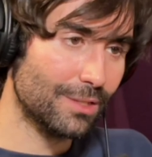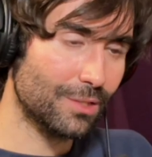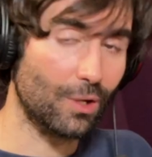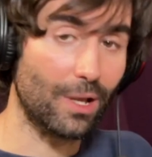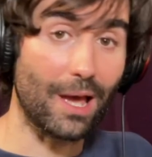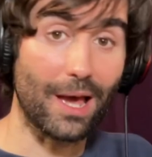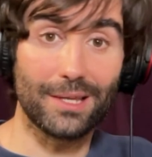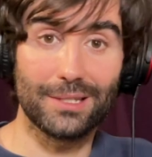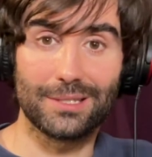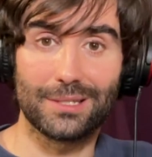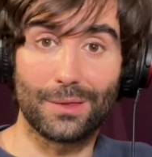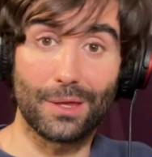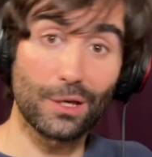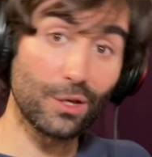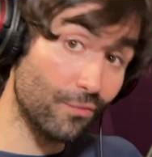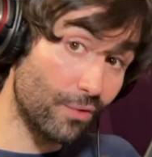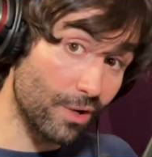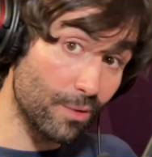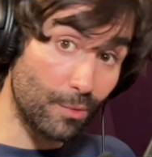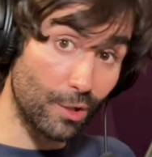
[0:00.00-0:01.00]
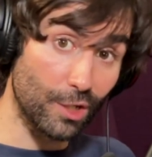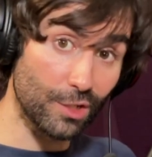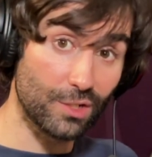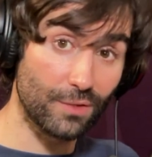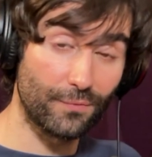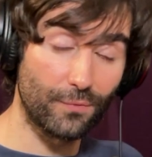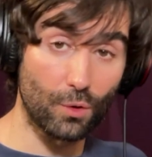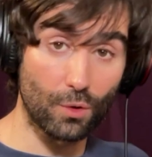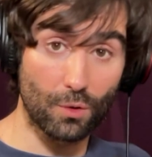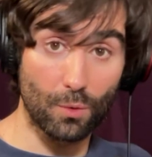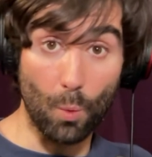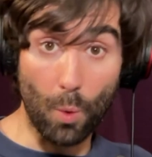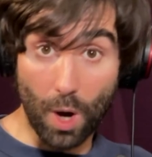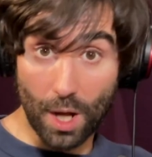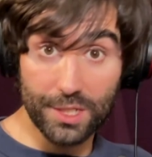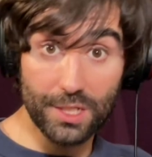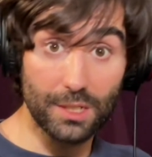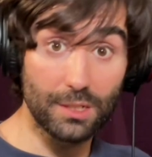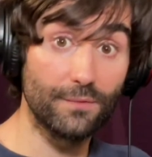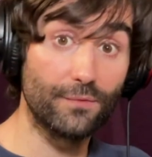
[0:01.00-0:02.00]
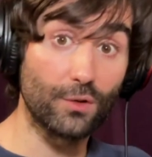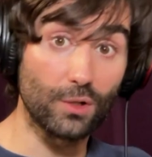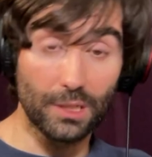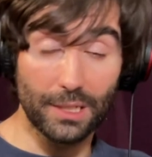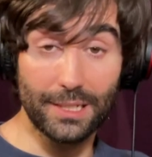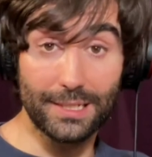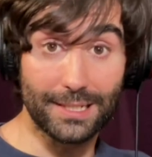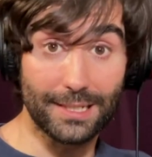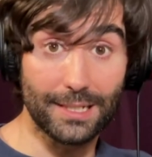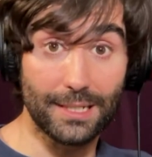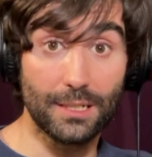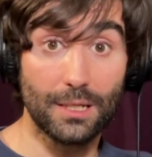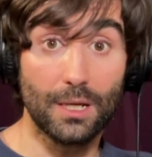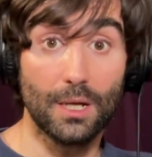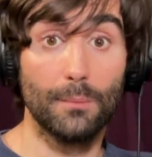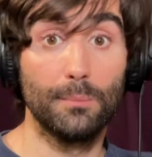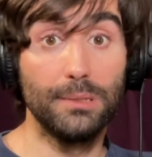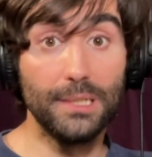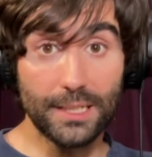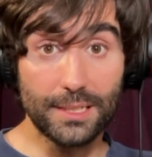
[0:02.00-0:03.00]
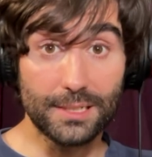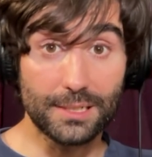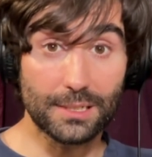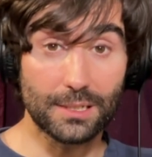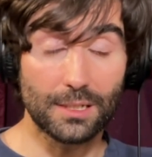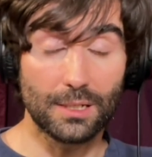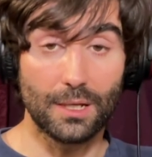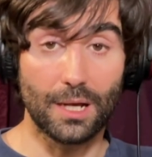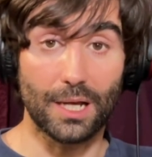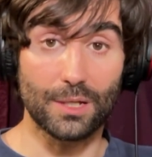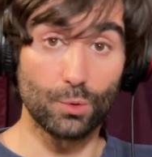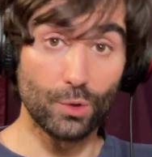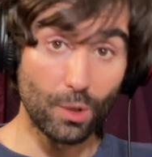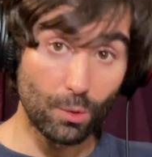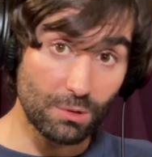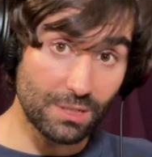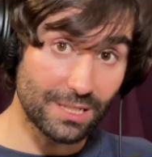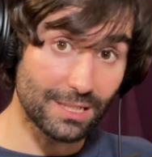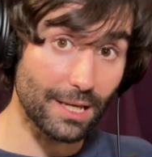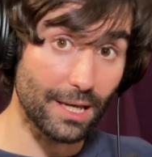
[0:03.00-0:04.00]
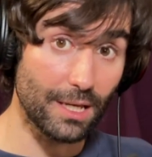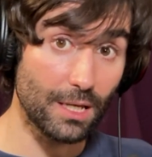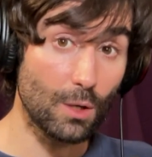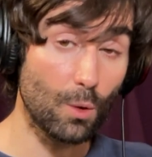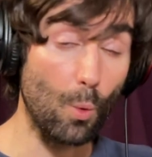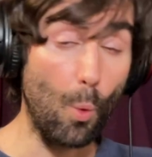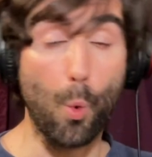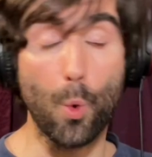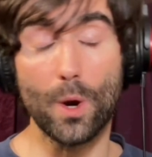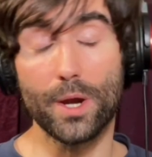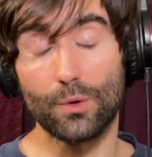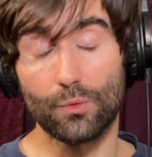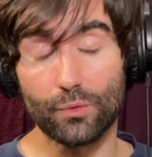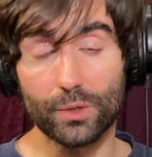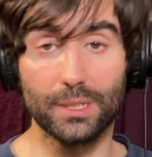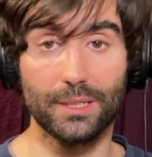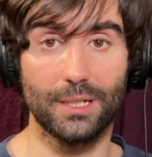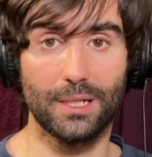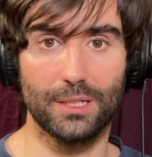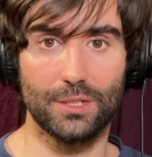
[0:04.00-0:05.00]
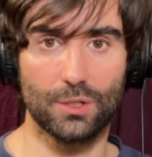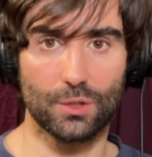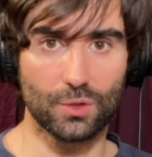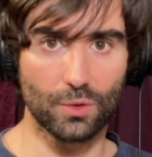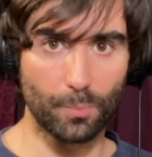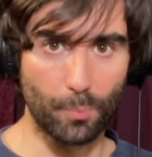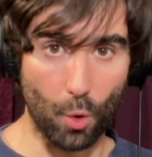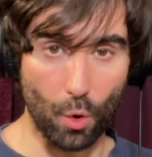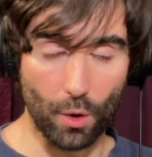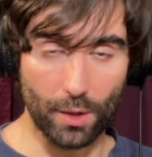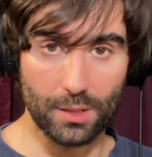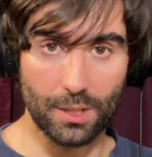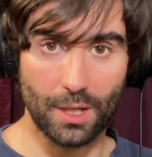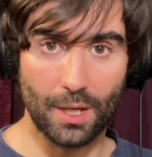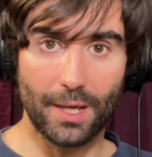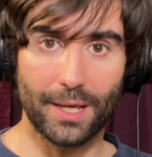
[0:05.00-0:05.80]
guys, thank you very much for watching, for listening. Please, as we always say, we really need your support.